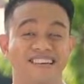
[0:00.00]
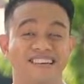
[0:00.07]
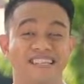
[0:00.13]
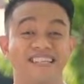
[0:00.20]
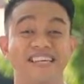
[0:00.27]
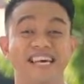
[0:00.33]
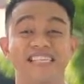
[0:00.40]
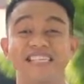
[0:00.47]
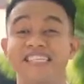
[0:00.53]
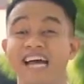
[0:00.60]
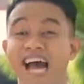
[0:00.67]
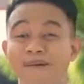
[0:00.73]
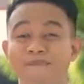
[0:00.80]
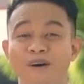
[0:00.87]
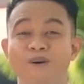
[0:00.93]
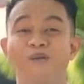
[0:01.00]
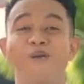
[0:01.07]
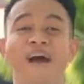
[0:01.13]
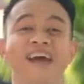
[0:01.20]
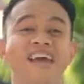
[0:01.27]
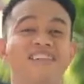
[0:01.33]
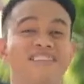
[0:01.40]
They type
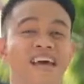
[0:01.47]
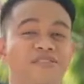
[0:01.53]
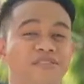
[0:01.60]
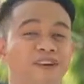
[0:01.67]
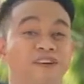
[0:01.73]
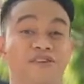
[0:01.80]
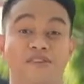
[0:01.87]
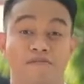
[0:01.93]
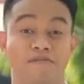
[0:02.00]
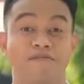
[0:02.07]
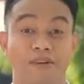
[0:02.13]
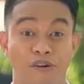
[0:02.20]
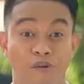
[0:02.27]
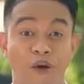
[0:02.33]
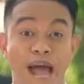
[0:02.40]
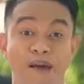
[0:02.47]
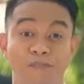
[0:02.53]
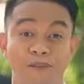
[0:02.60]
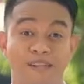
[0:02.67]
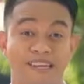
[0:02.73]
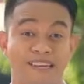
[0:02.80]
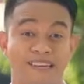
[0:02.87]
away like they're
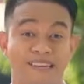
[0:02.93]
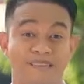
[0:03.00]
rambling.